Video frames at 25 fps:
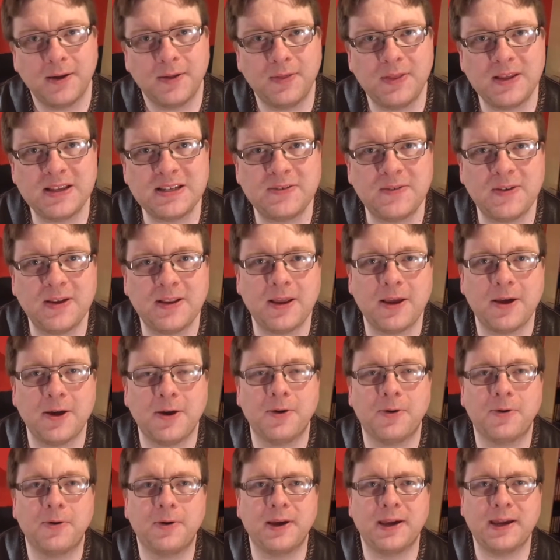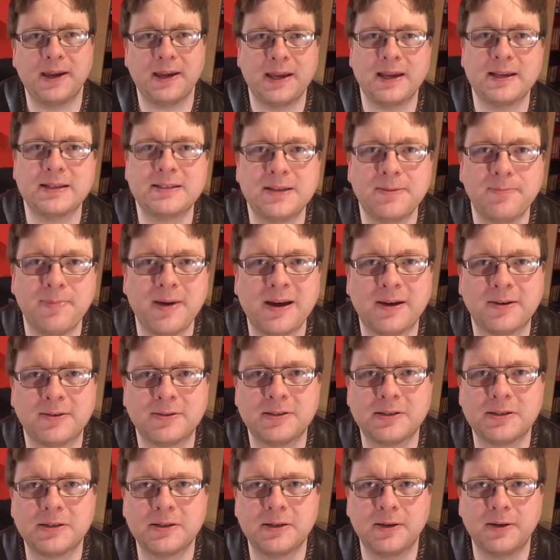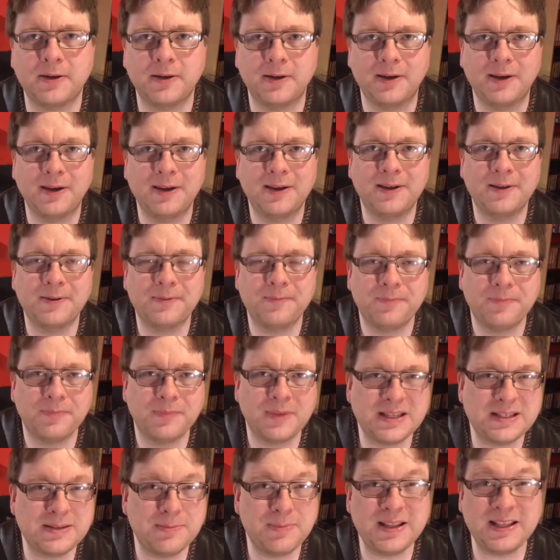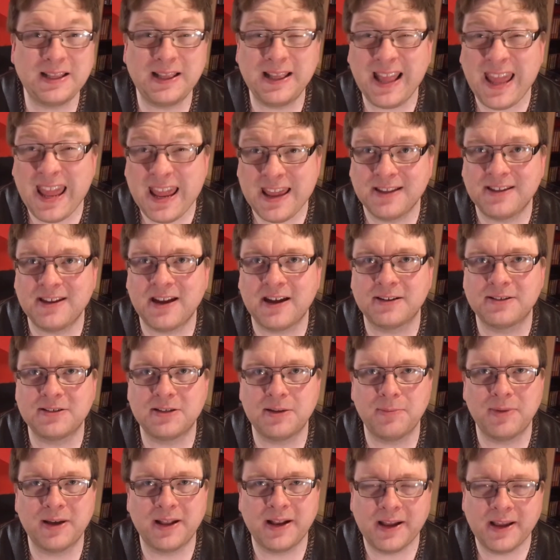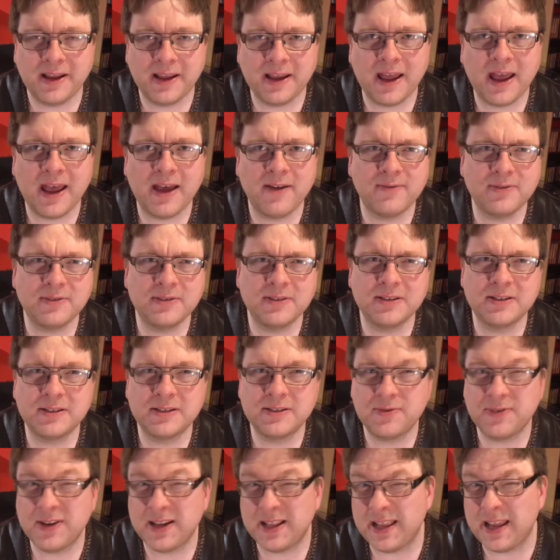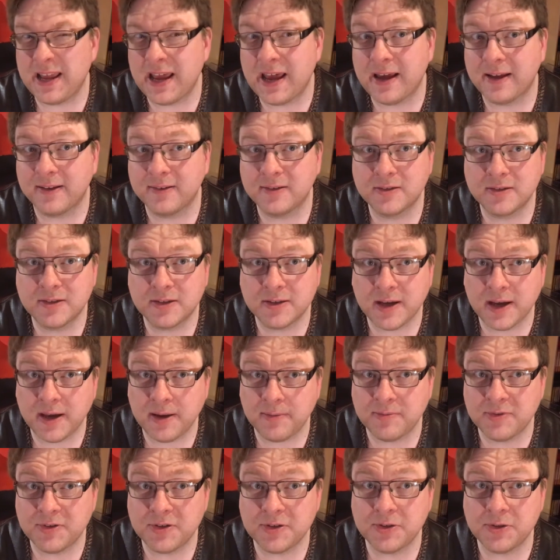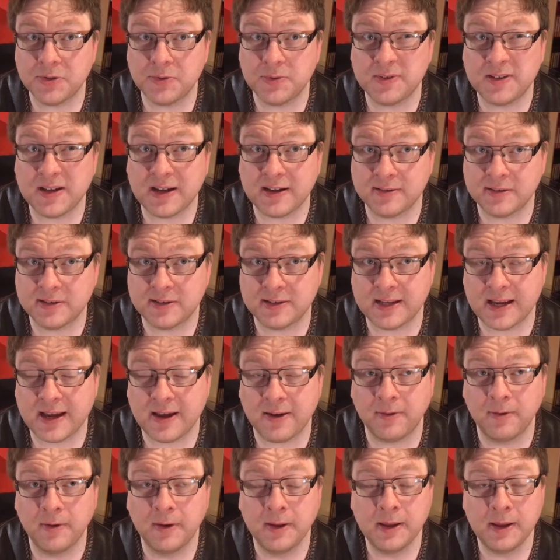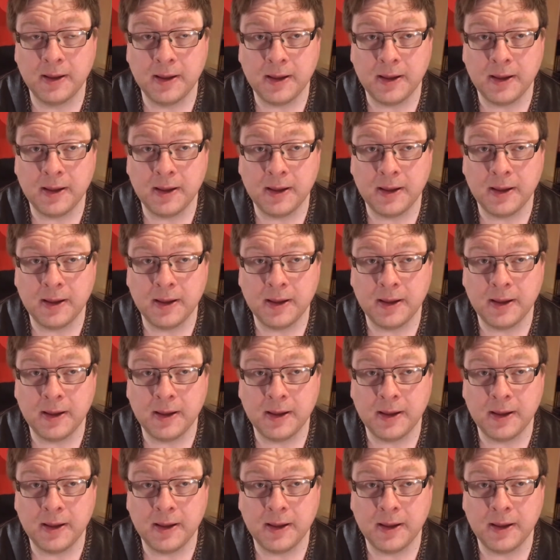This video is about, it's a bit late actually, but I haven't really had time to do it until now.